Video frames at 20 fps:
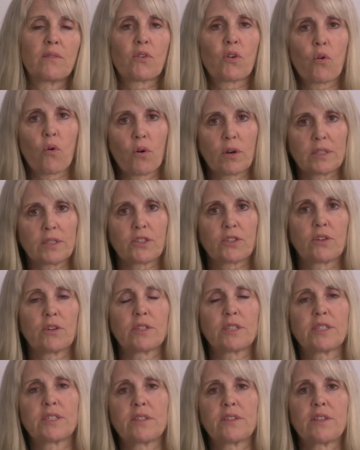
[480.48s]
of course
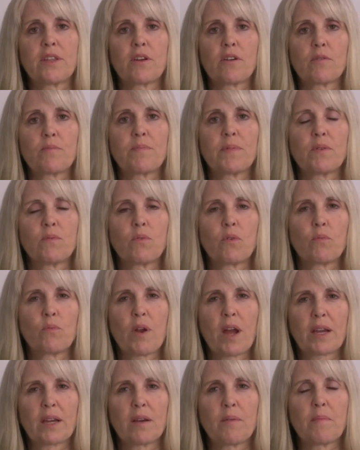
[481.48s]
Gerson therapy will
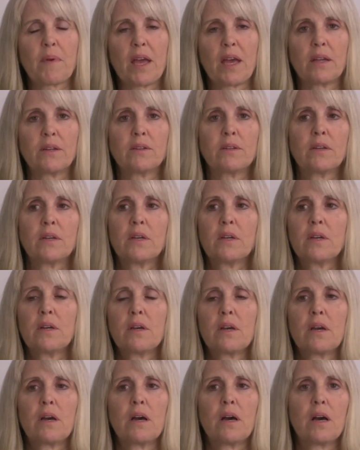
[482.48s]
recommend
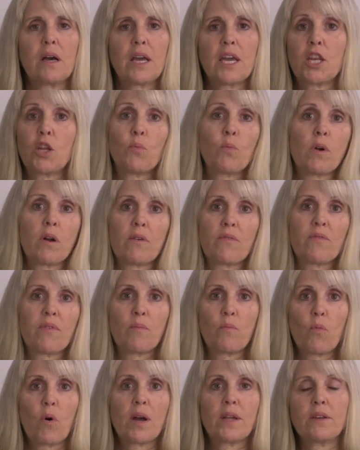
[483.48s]
anywhere
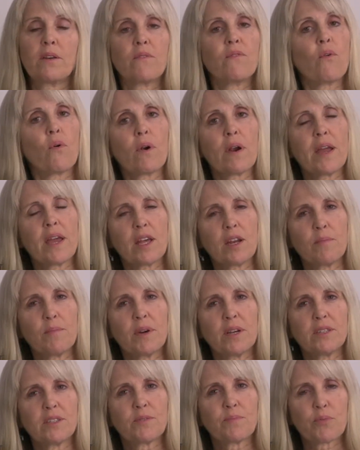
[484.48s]
from 1 to 4
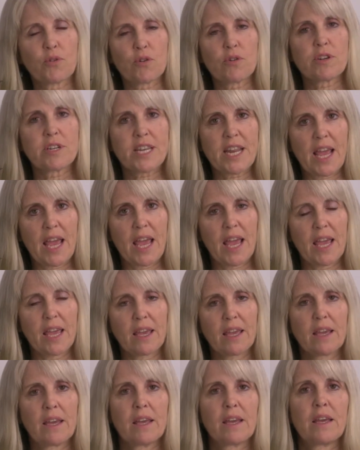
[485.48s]
enemas per
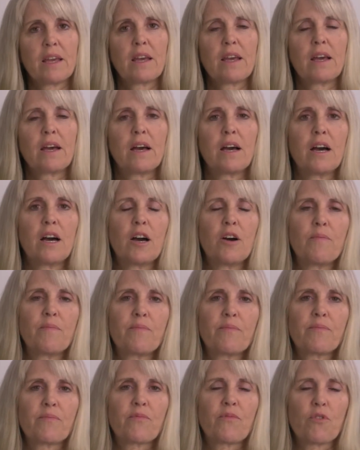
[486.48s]
day
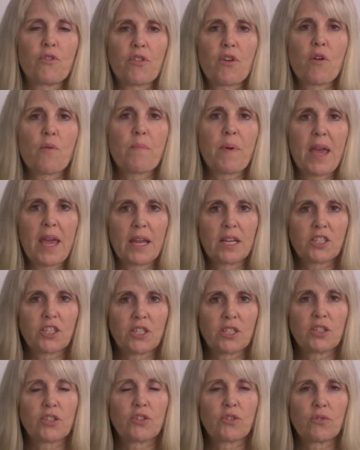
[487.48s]
for their
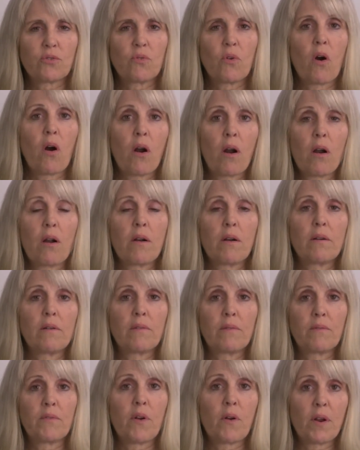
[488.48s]
patients who are
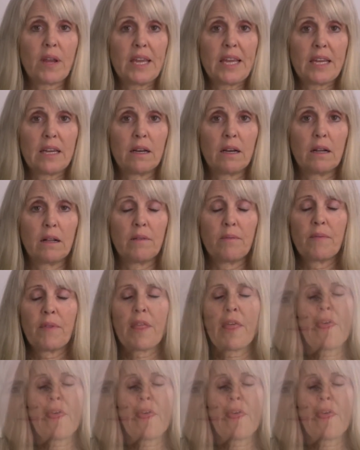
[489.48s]
very ill.